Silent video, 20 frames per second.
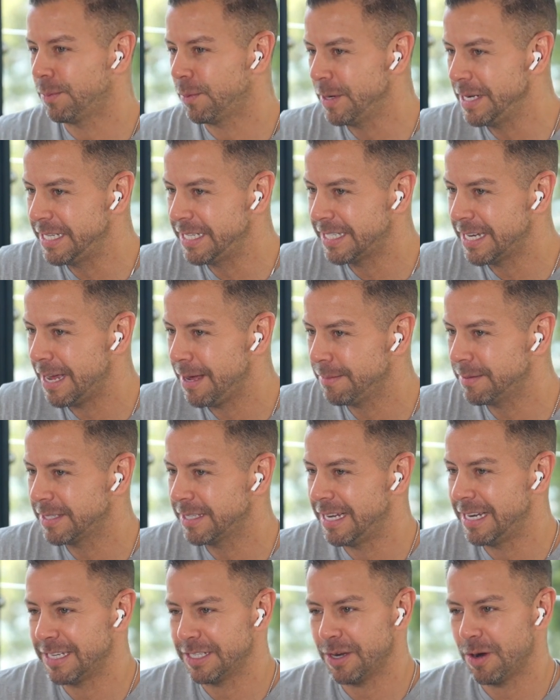
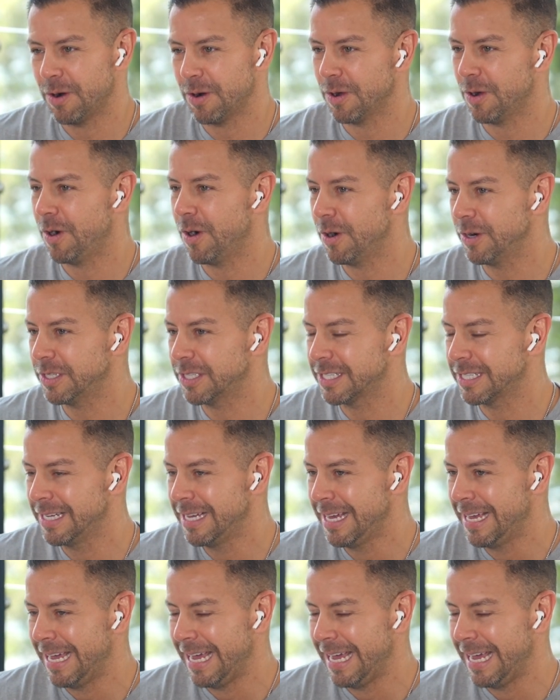precepts and his heart of hearts,